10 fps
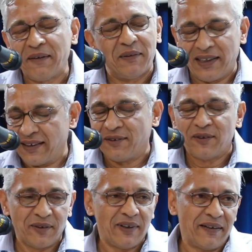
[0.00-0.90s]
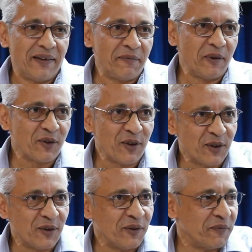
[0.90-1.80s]
I'm not
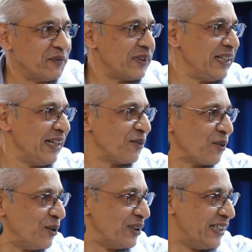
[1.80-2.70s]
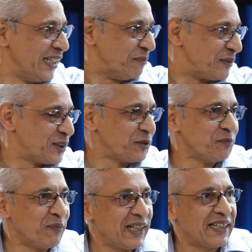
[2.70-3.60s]
going to read out all the names,
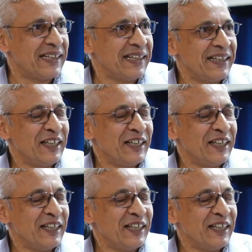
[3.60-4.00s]
but